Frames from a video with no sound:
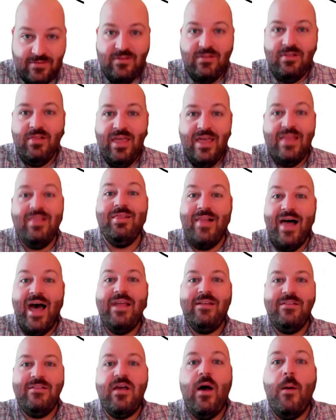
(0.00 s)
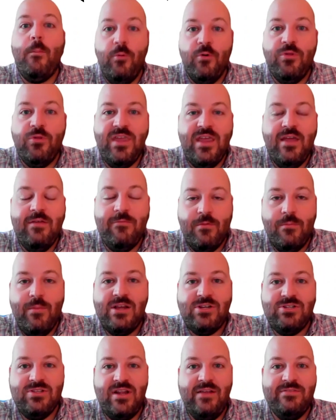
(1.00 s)
it lines up with the
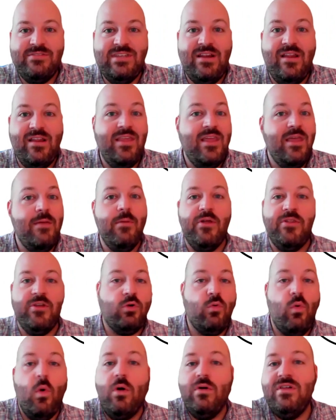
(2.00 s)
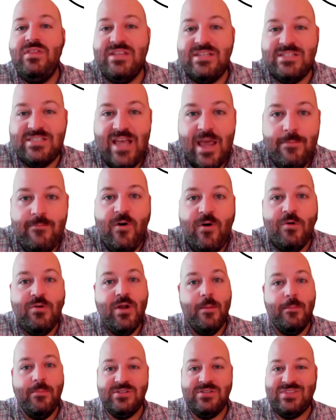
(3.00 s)
information that I've seen in the email. They're quoting the same phone
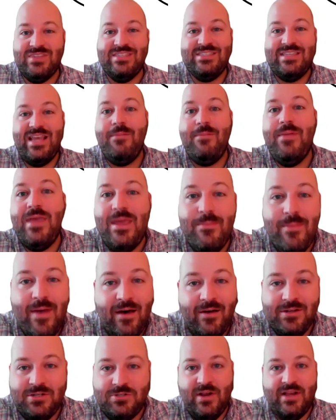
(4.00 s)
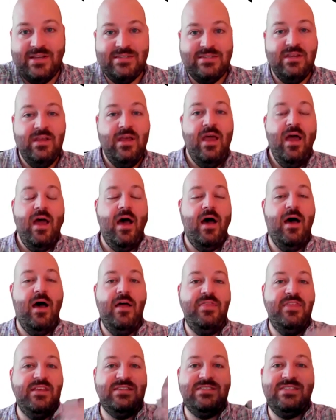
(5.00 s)
numbers, the same email address,
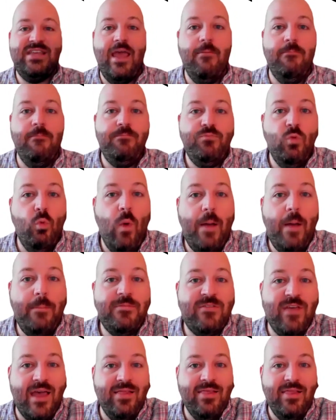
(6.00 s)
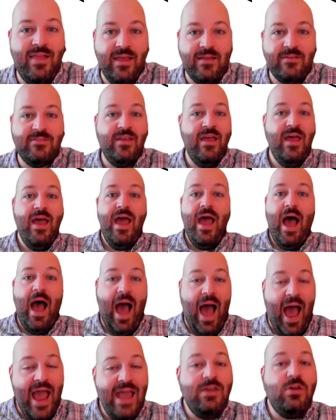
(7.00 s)
the same website links.
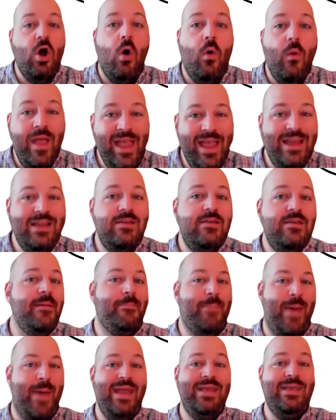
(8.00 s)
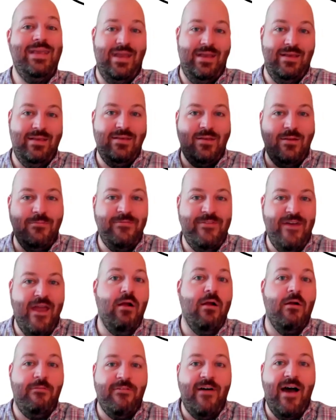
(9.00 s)
I go independent to
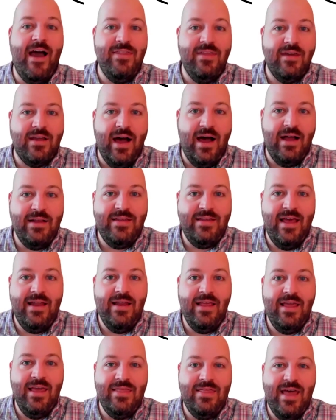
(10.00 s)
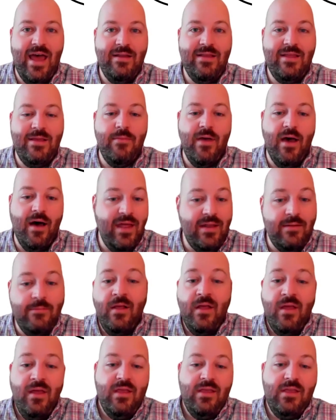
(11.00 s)
verify the content in that email. And,
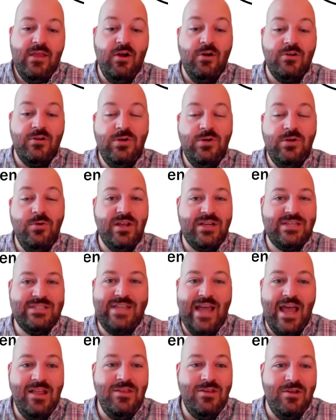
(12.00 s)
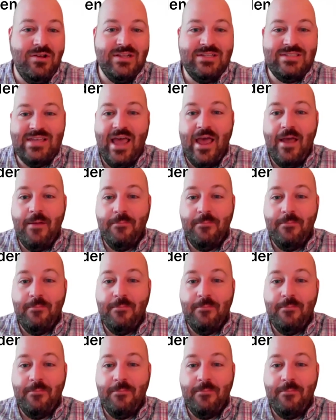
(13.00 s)
to an extent, you could say,